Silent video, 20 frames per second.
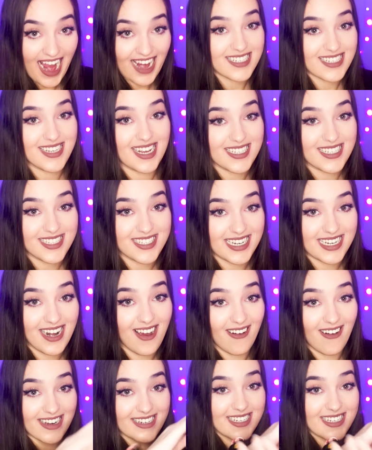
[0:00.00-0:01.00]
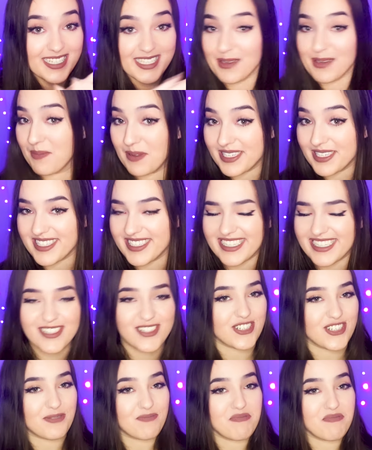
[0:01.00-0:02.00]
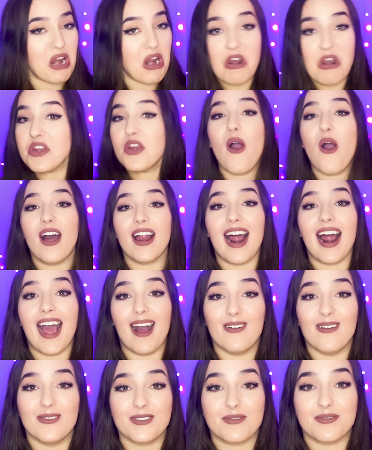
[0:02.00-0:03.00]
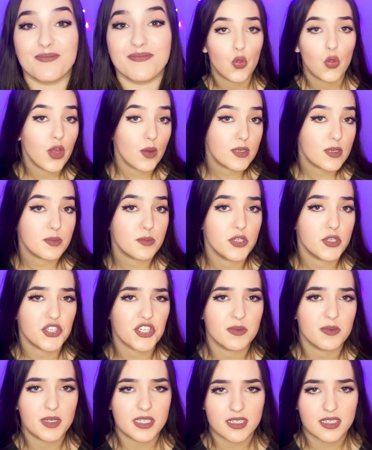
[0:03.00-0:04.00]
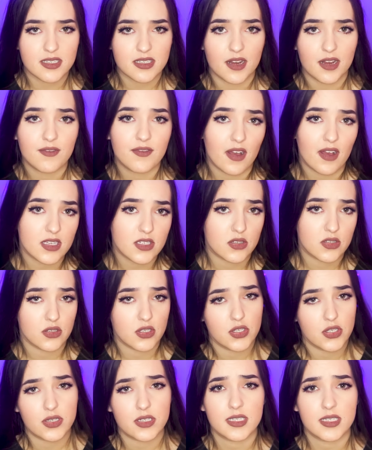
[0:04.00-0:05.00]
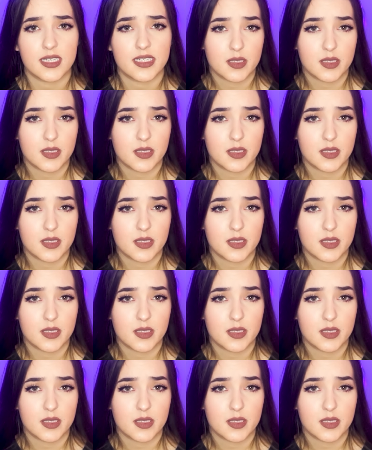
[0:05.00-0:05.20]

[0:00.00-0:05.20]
Access denied. Simplicity just not allowed. Although his merch can be designed faster than you can say